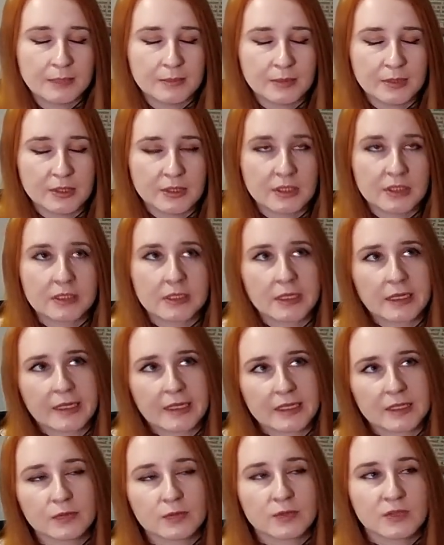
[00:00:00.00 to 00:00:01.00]
but I
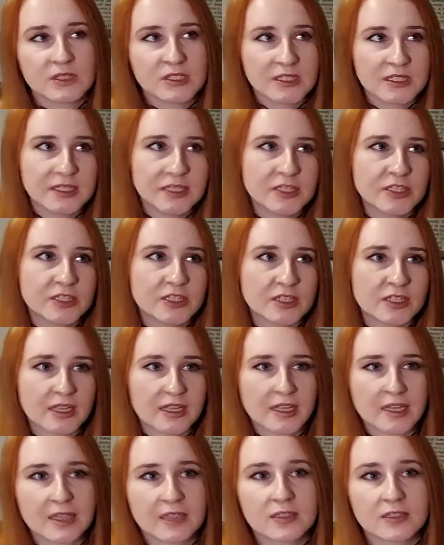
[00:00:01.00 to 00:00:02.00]
guess with the deletion
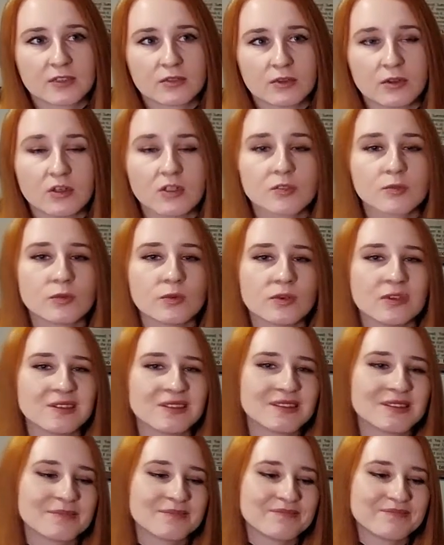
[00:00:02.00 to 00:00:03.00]
against Cross
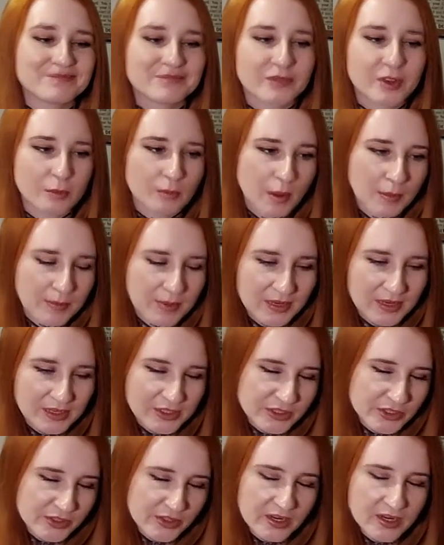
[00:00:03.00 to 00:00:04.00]
Wars, there might be an
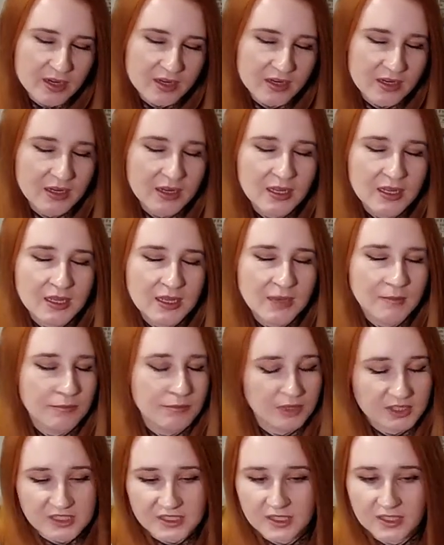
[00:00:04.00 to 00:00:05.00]
issue there,
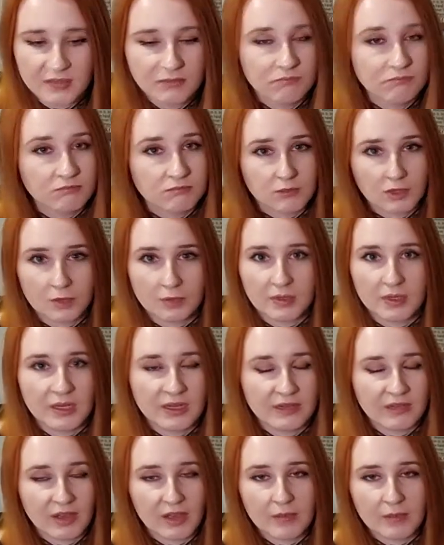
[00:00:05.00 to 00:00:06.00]
but still,
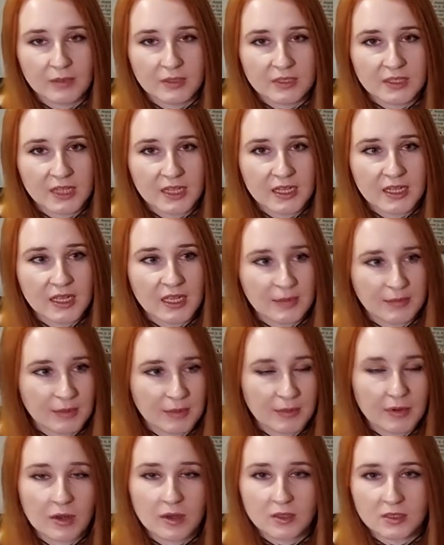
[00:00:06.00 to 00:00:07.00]
completely viable deck, and
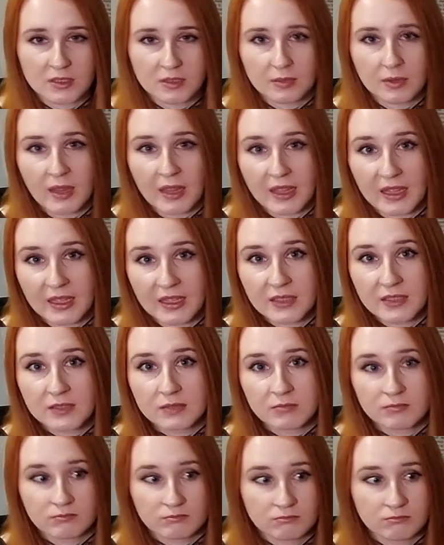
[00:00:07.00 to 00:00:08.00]
people are still playing it
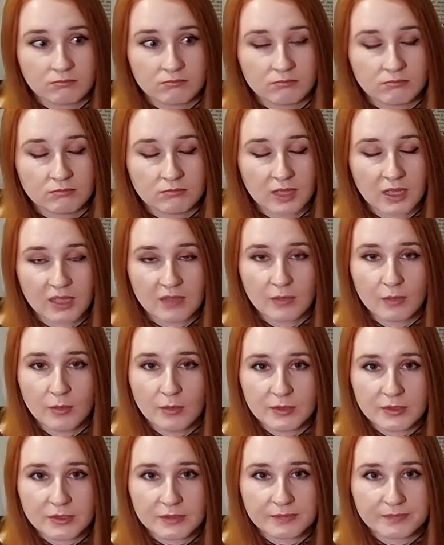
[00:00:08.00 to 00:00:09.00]
at the
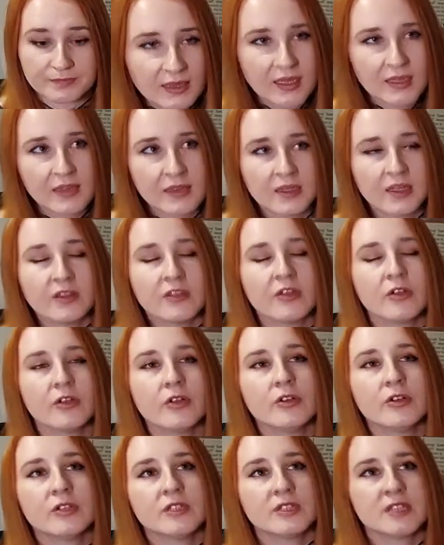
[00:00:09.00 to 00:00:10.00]
moment. And then the
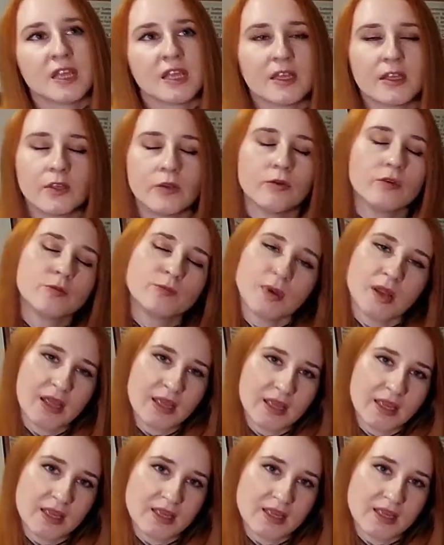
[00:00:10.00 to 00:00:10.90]
third deck you could play